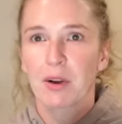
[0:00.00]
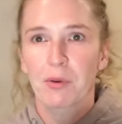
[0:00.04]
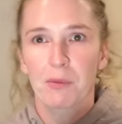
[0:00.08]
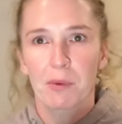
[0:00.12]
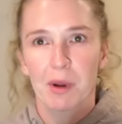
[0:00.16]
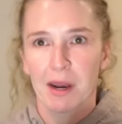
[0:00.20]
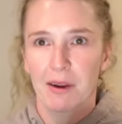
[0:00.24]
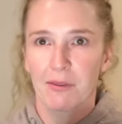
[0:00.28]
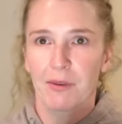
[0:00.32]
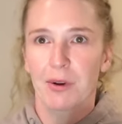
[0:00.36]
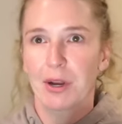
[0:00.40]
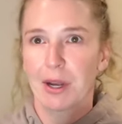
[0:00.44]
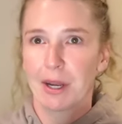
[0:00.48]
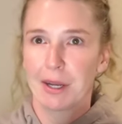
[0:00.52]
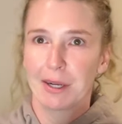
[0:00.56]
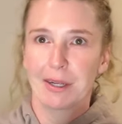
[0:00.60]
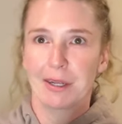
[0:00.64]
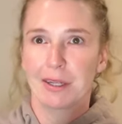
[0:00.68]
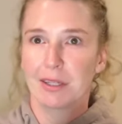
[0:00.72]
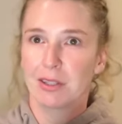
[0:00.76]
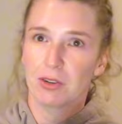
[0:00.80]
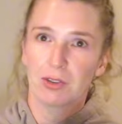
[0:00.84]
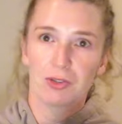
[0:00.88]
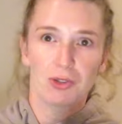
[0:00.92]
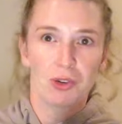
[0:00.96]
whatever kind
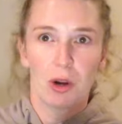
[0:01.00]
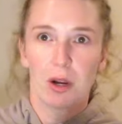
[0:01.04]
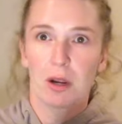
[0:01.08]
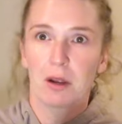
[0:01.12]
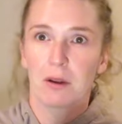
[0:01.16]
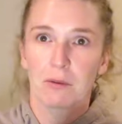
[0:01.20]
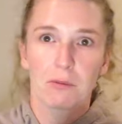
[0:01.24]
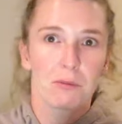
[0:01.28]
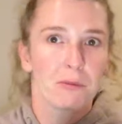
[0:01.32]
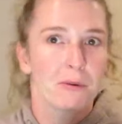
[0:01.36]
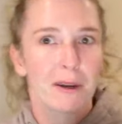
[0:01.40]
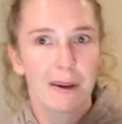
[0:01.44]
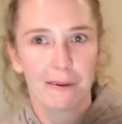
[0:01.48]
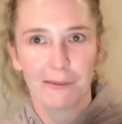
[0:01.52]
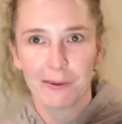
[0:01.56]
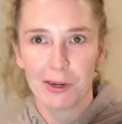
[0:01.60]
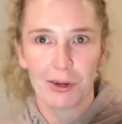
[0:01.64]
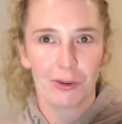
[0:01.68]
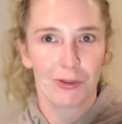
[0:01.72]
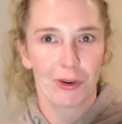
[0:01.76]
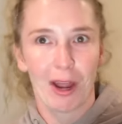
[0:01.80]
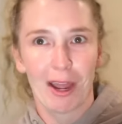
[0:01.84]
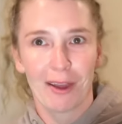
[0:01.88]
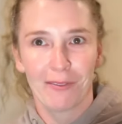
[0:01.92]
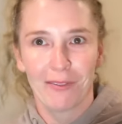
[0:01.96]
of your truck, whatever
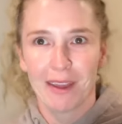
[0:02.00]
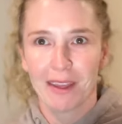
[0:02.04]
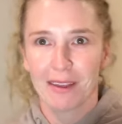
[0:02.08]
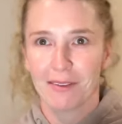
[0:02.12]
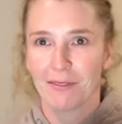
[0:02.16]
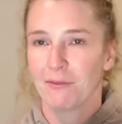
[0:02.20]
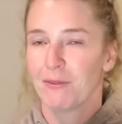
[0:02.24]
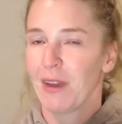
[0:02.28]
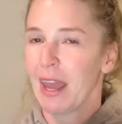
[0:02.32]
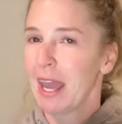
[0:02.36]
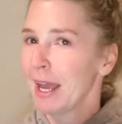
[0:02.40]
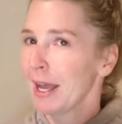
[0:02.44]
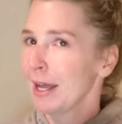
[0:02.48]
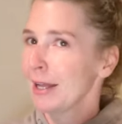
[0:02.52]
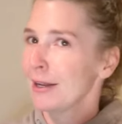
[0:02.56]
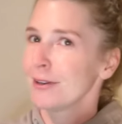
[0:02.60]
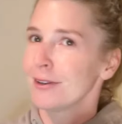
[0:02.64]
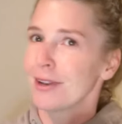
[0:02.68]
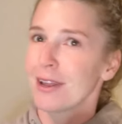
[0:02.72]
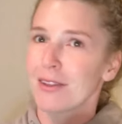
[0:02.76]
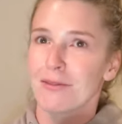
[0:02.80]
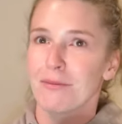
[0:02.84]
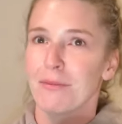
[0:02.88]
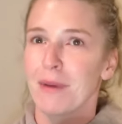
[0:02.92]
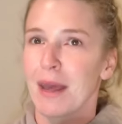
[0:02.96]
you're driving, van,
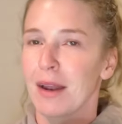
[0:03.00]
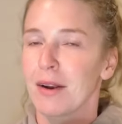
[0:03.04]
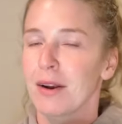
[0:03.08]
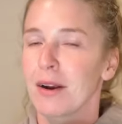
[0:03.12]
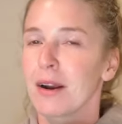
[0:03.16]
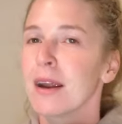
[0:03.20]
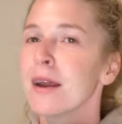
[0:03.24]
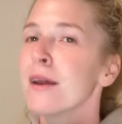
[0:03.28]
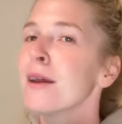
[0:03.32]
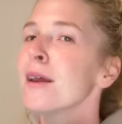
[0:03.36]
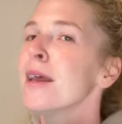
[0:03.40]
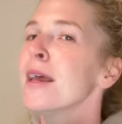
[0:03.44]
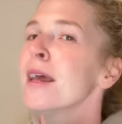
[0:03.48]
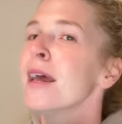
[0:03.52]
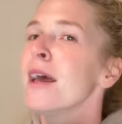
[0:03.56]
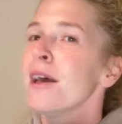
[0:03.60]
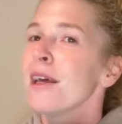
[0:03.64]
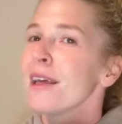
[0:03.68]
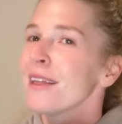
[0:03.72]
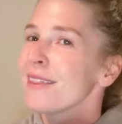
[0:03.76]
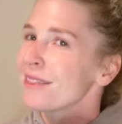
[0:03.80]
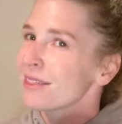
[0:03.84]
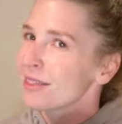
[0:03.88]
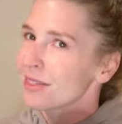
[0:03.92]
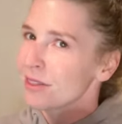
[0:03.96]
doesn't matter.
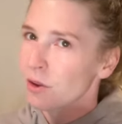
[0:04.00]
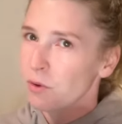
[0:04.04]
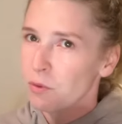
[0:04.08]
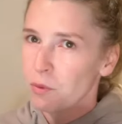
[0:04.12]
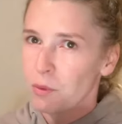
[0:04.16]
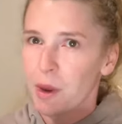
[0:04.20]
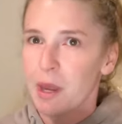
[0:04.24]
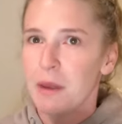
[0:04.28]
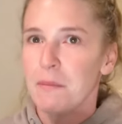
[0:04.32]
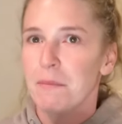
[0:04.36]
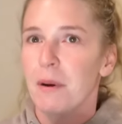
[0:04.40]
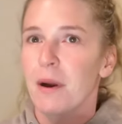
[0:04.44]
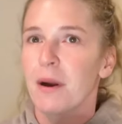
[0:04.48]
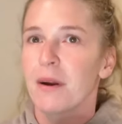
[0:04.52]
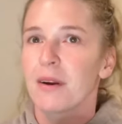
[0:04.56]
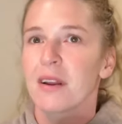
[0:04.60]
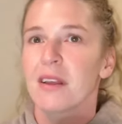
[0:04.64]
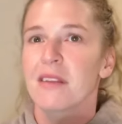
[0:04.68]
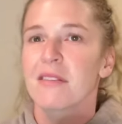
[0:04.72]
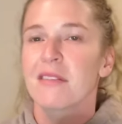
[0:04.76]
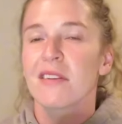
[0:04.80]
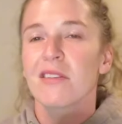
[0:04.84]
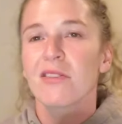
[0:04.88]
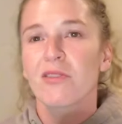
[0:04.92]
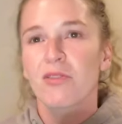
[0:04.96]
The great part
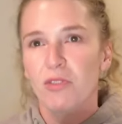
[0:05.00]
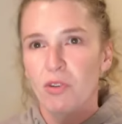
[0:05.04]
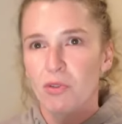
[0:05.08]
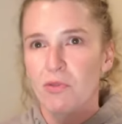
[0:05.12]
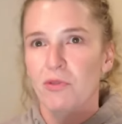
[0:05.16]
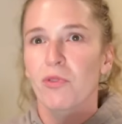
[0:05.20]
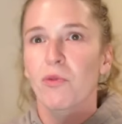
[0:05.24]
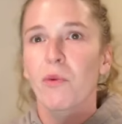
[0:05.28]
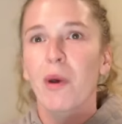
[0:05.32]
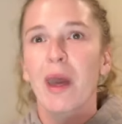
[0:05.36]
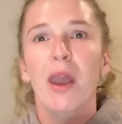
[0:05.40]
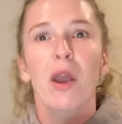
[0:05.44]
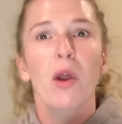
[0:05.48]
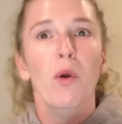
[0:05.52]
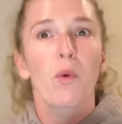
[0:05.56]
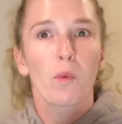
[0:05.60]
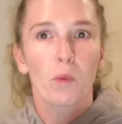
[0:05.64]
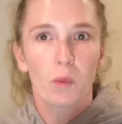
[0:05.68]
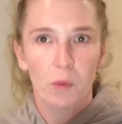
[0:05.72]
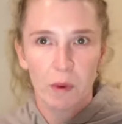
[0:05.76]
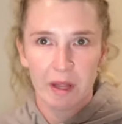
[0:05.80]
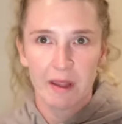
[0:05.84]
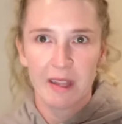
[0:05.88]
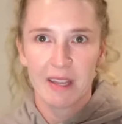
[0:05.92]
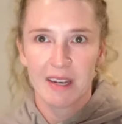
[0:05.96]
is it stows away
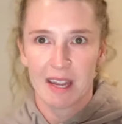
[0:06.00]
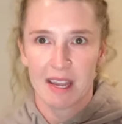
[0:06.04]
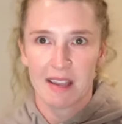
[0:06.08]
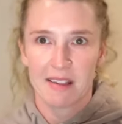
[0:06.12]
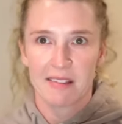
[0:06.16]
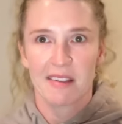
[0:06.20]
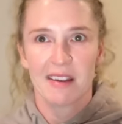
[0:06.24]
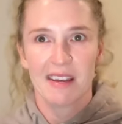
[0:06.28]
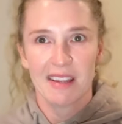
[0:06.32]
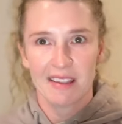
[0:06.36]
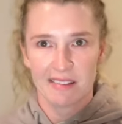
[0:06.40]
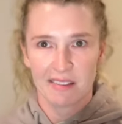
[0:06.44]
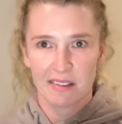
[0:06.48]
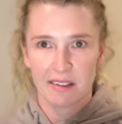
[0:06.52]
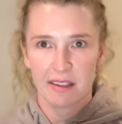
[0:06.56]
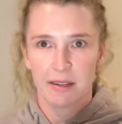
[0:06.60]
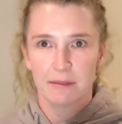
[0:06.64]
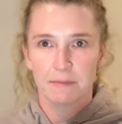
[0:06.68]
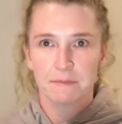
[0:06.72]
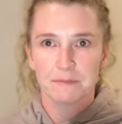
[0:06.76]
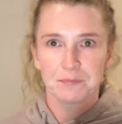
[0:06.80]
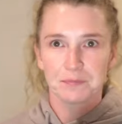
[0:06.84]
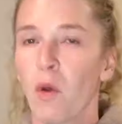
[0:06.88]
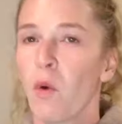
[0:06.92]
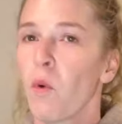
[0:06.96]
really nice and easily.
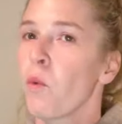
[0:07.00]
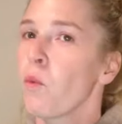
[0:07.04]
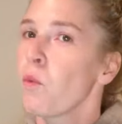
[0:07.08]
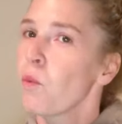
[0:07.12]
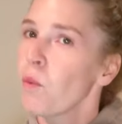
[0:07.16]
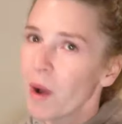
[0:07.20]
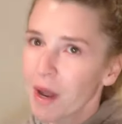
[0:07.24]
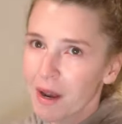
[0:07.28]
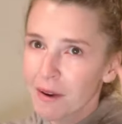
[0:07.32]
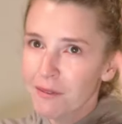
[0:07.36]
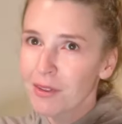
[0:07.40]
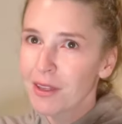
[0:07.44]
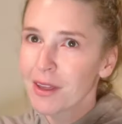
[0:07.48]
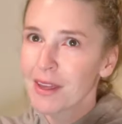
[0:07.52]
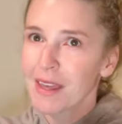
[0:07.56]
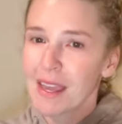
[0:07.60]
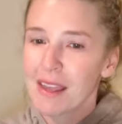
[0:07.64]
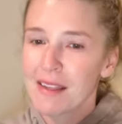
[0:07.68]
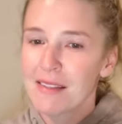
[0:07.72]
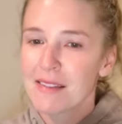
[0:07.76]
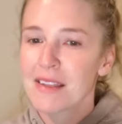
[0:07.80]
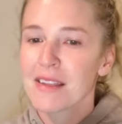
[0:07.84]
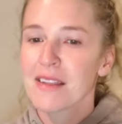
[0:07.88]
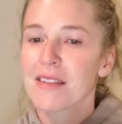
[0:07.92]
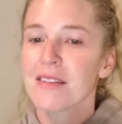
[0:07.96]
Whatever the
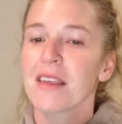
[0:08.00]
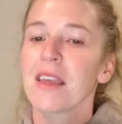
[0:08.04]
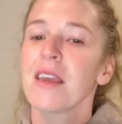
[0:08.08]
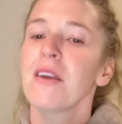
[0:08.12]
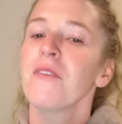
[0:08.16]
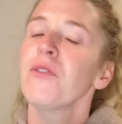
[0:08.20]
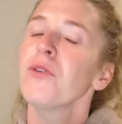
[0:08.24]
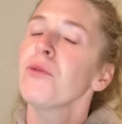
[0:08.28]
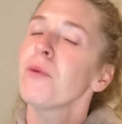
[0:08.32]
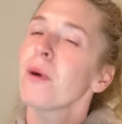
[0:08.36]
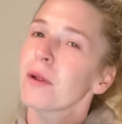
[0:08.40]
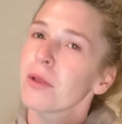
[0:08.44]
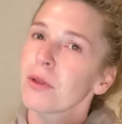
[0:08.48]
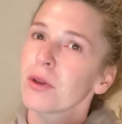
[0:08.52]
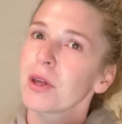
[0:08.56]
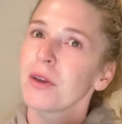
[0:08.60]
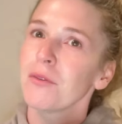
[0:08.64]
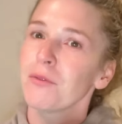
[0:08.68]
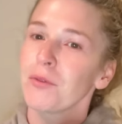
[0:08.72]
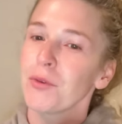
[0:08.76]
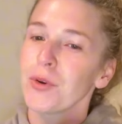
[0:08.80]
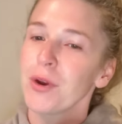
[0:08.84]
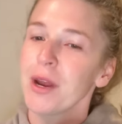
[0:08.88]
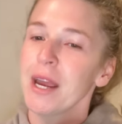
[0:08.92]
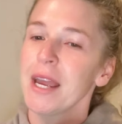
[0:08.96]
case is, if you are looking
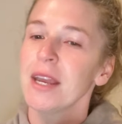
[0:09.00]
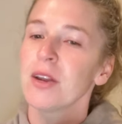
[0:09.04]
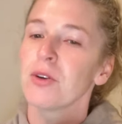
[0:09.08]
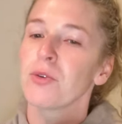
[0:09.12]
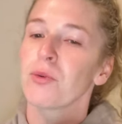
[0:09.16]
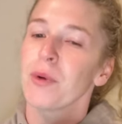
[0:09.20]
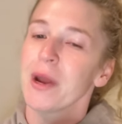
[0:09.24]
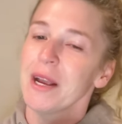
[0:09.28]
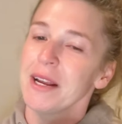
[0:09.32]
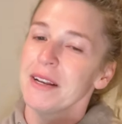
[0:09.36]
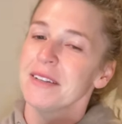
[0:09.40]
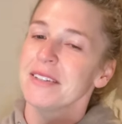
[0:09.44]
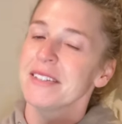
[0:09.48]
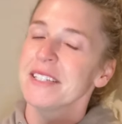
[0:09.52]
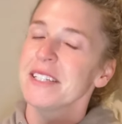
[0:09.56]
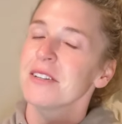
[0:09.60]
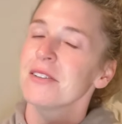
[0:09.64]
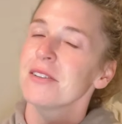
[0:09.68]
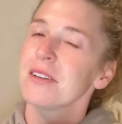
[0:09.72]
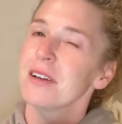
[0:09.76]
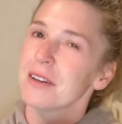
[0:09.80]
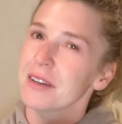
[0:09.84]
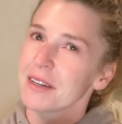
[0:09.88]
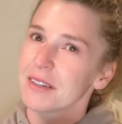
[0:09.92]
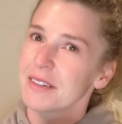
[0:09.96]
for a great deal
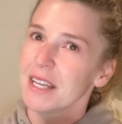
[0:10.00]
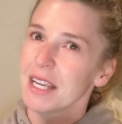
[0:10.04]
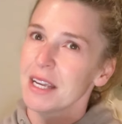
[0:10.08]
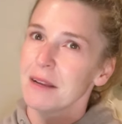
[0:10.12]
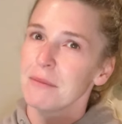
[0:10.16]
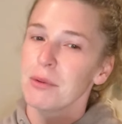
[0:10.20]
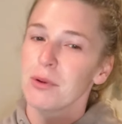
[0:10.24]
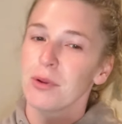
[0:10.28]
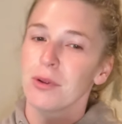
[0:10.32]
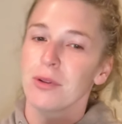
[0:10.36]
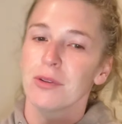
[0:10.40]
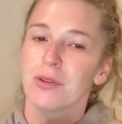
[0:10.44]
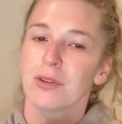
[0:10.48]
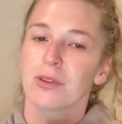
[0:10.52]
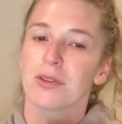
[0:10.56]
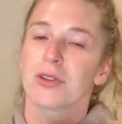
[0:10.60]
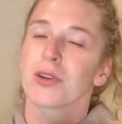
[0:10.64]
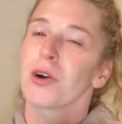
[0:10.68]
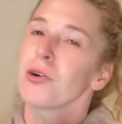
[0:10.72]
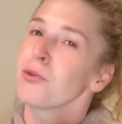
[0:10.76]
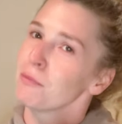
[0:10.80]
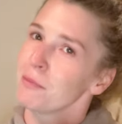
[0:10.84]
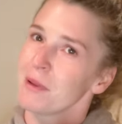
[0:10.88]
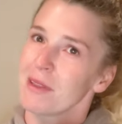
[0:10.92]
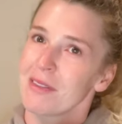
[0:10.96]
on a table,
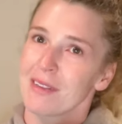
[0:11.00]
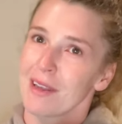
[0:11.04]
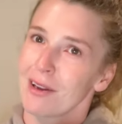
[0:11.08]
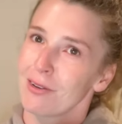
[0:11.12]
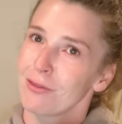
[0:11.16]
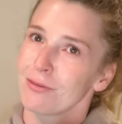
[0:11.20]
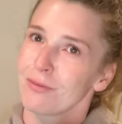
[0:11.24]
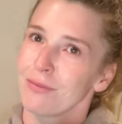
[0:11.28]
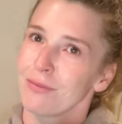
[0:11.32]
don't miss out.